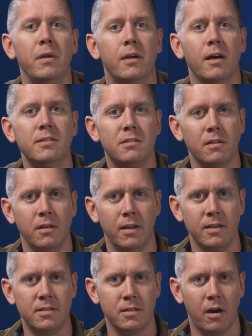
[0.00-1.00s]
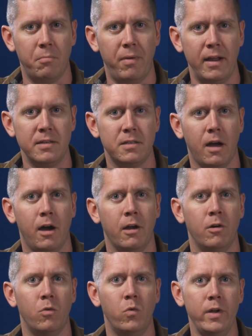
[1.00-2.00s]
Because the lists are based
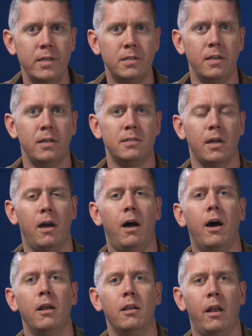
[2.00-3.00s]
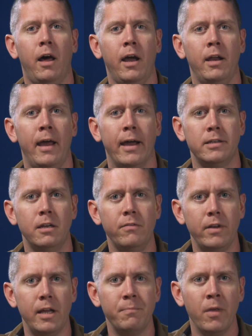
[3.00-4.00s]
on recent online
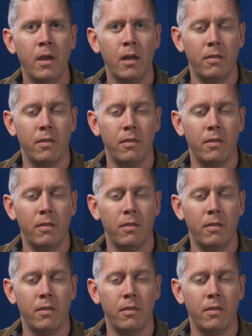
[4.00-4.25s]
activity,